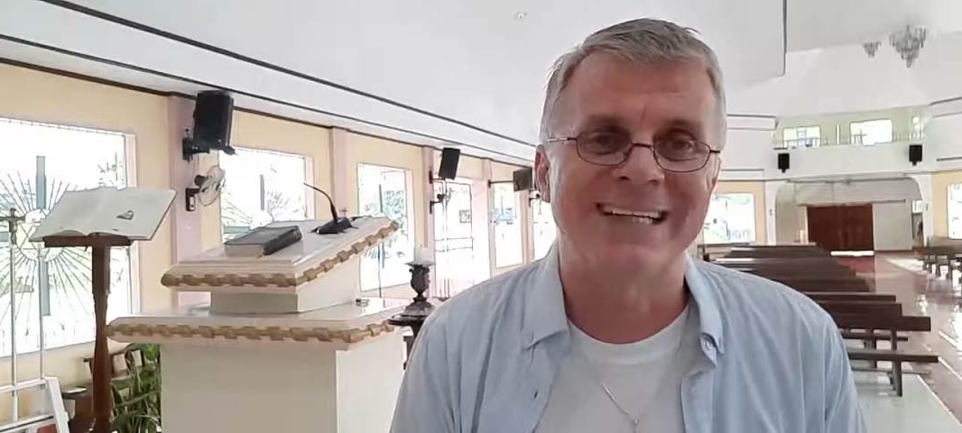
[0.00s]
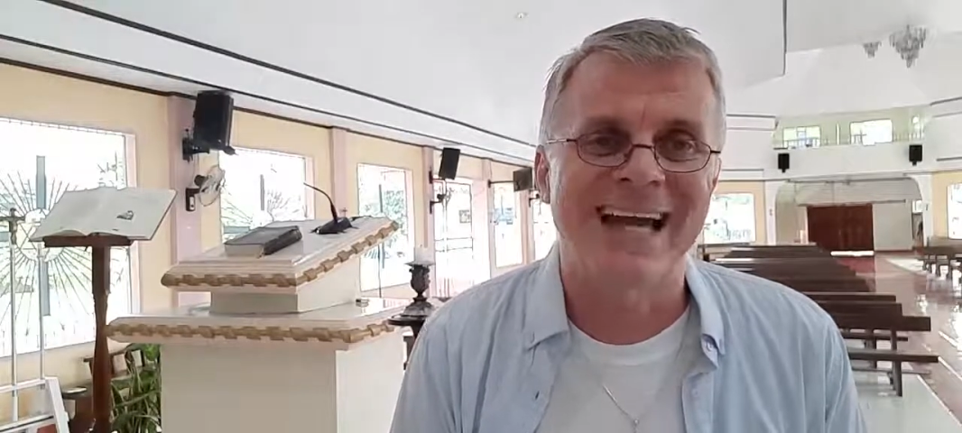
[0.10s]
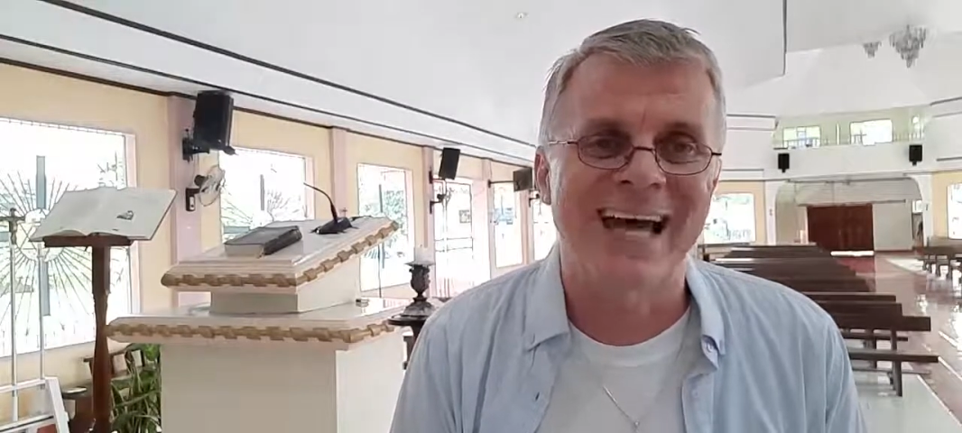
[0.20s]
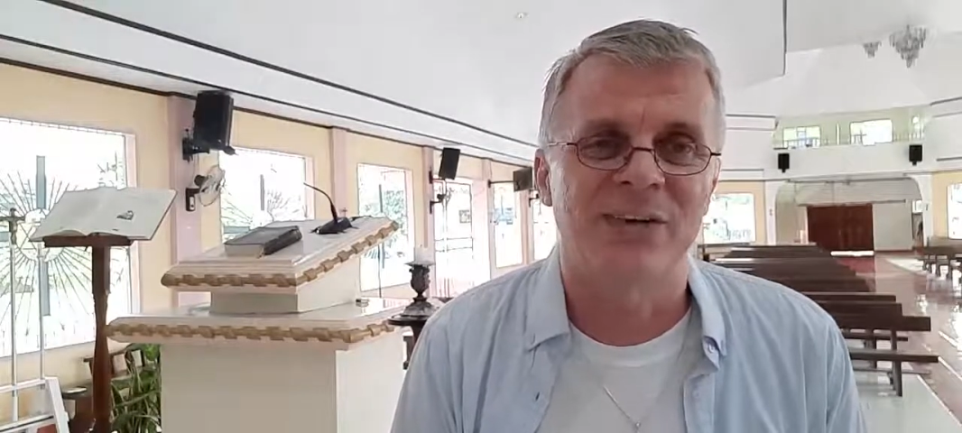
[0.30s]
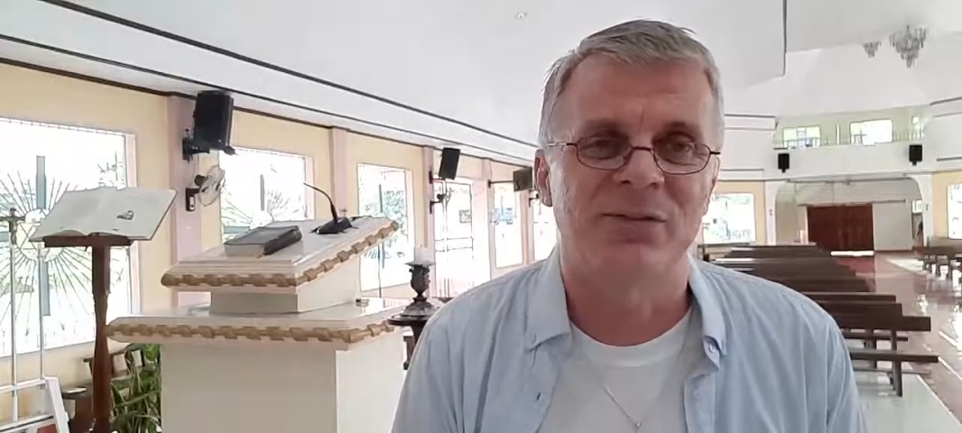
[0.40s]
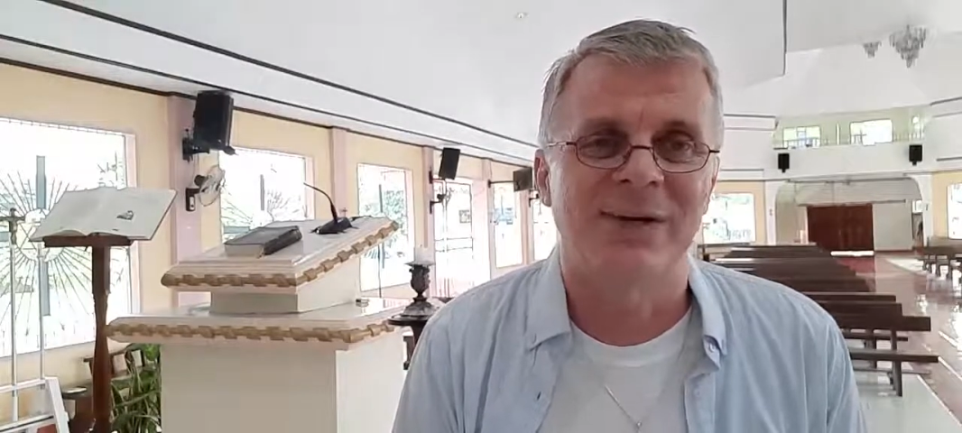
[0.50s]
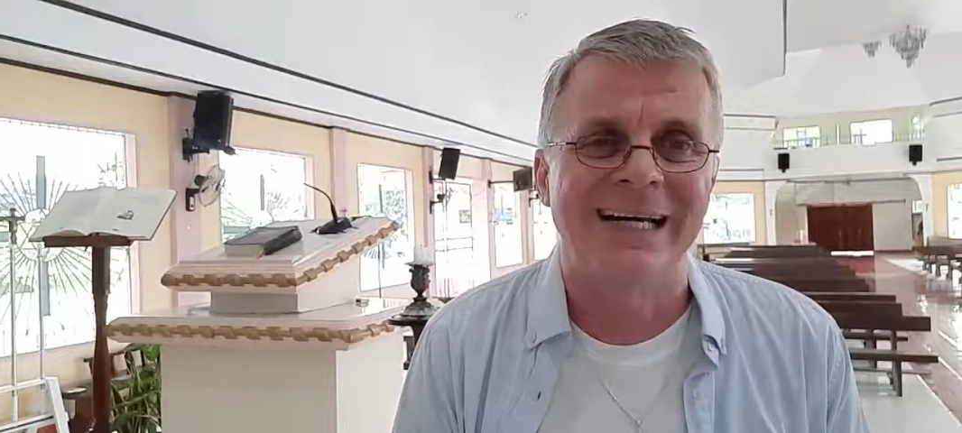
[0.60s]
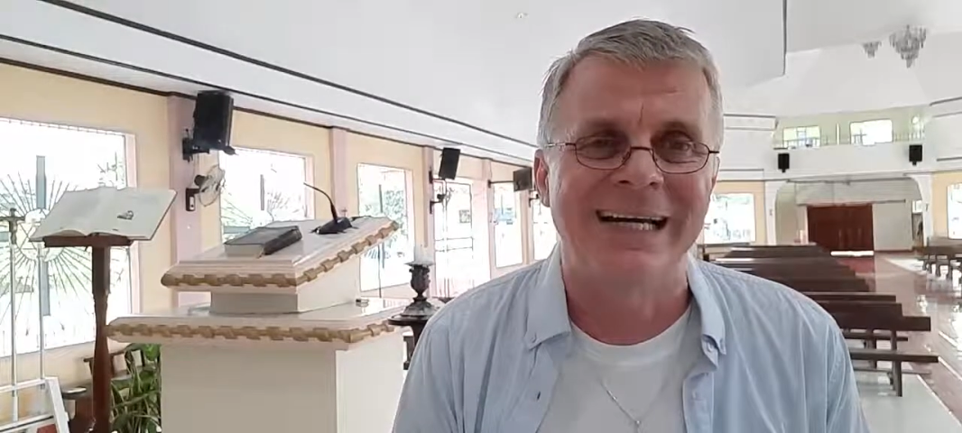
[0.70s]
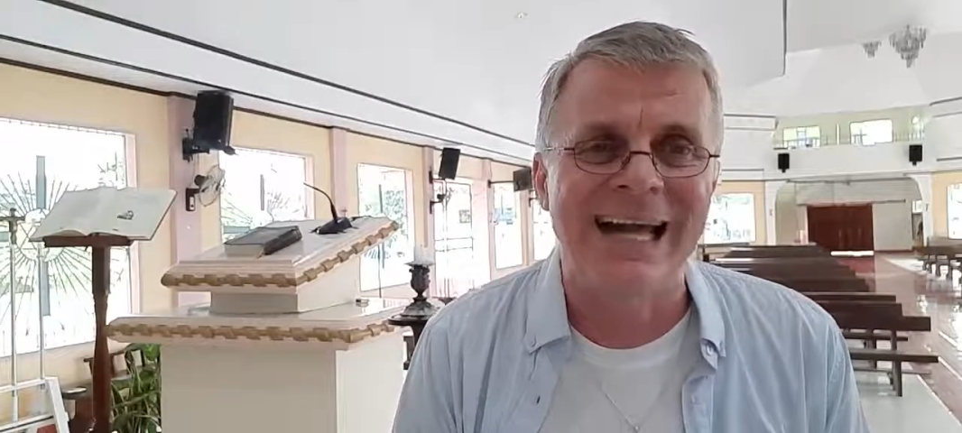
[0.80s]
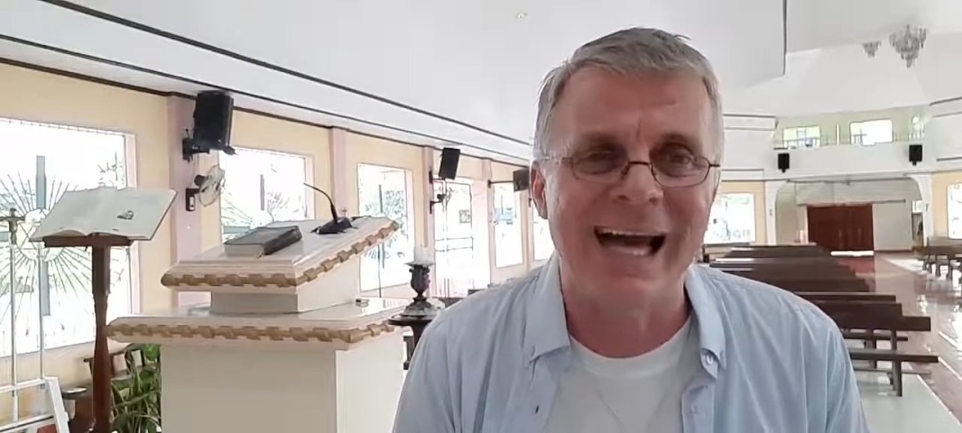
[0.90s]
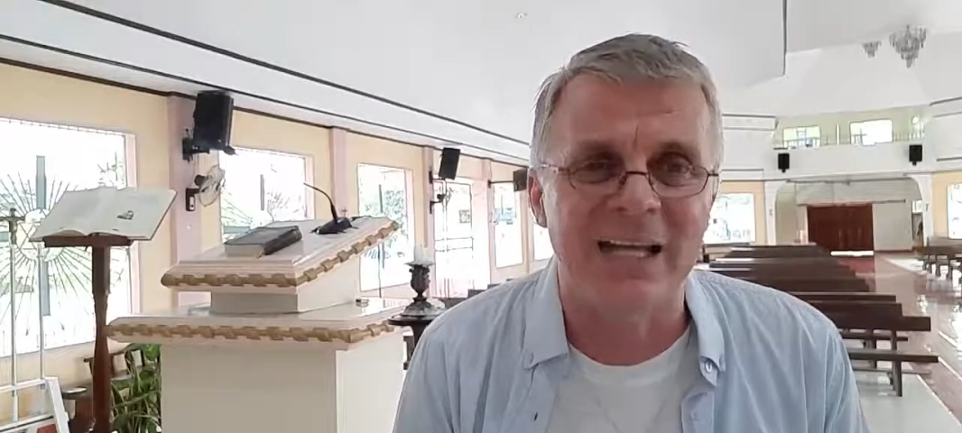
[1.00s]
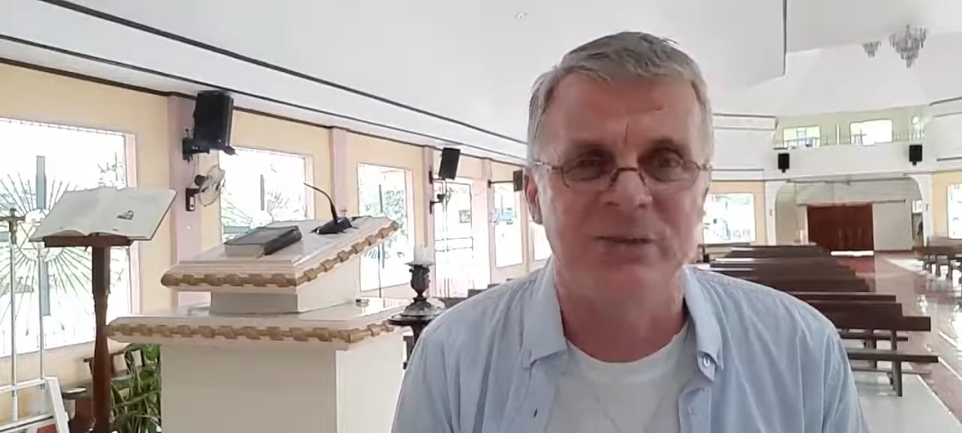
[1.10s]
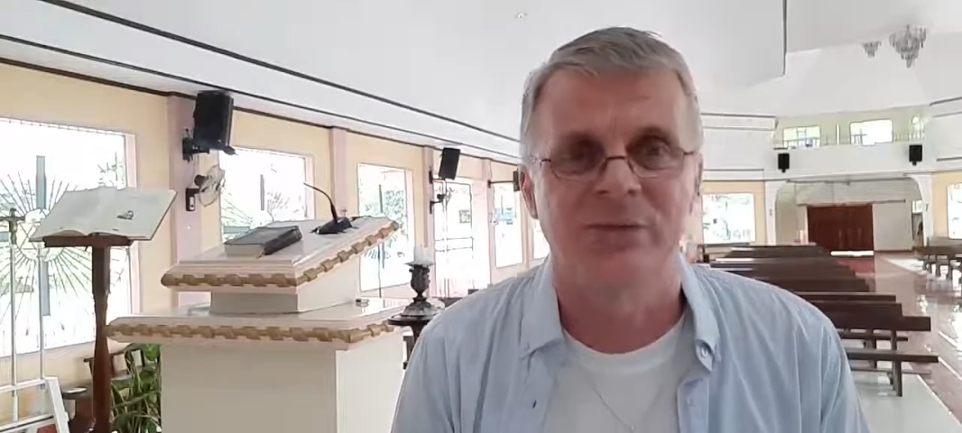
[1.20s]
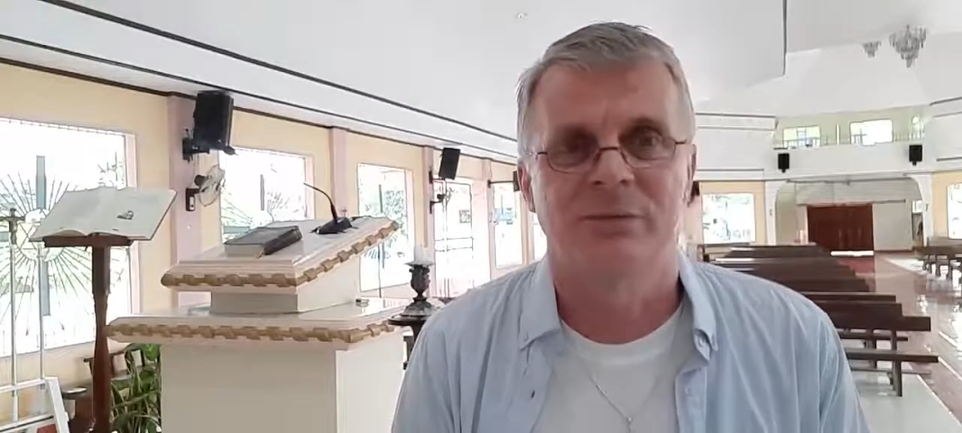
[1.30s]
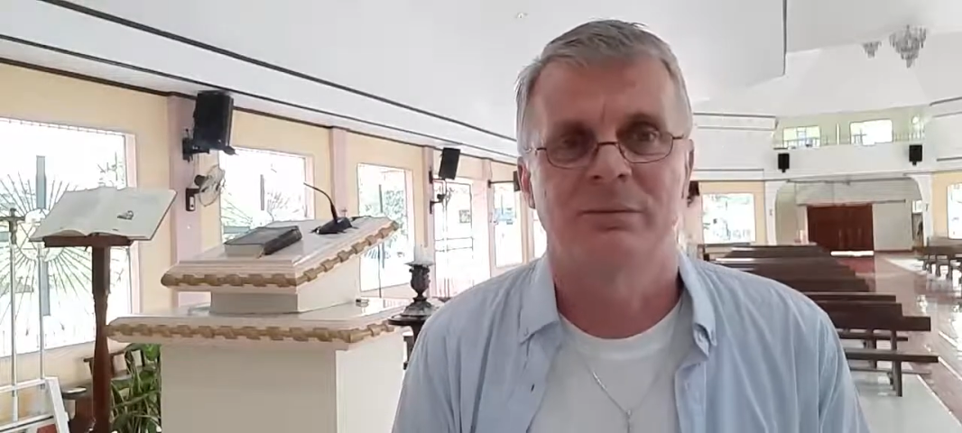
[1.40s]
life. Life